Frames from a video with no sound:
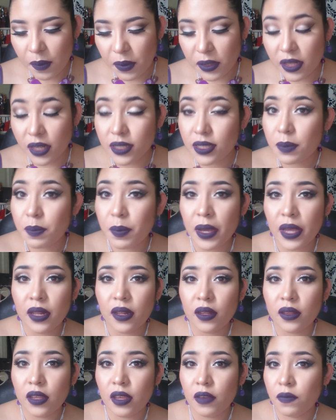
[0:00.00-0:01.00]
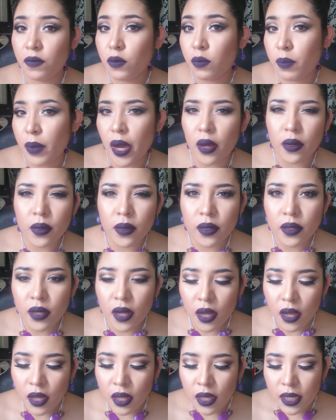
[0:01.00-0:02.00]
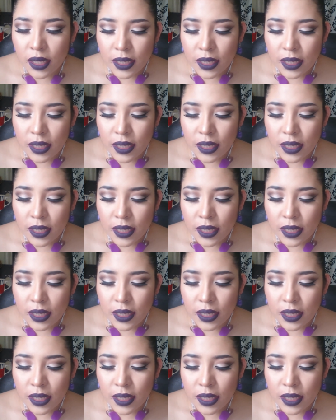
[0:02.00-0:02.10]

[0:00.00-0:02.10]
It does depend on if you powder or not.